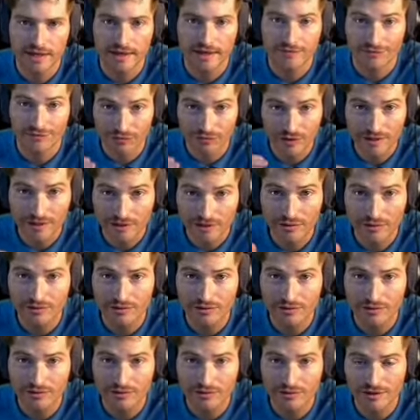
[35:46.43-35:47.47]
and really
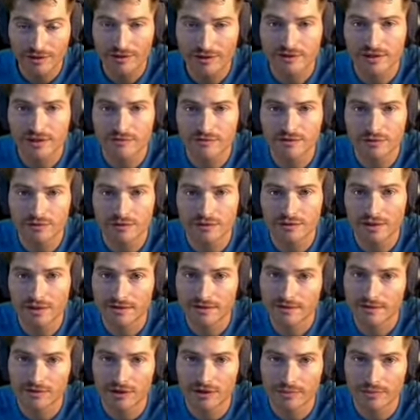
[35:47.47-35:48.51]
holding yourself to it.
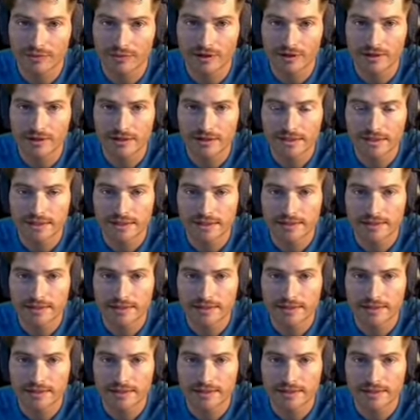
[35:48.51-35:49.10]
That's the hard part.